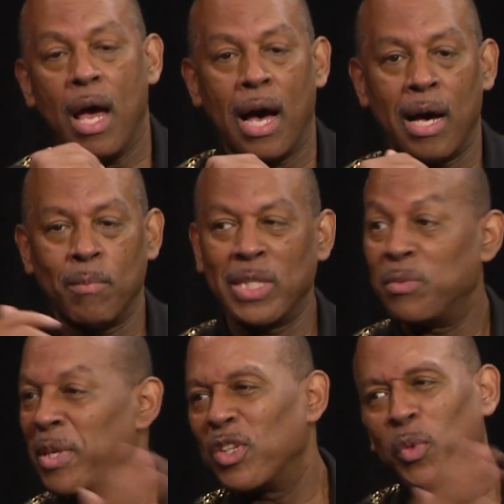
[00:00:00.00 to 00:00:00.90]
Uh, but it's
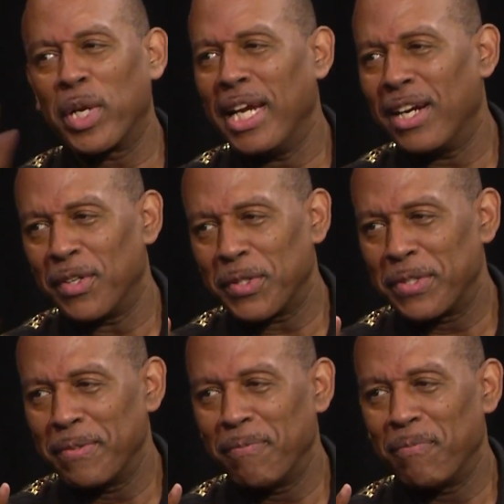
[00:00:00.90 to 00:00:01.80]
been three years.
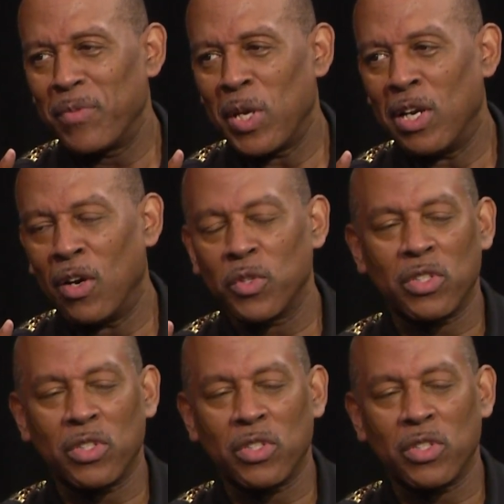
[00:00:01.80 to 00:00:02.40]
Good, good. You know, so.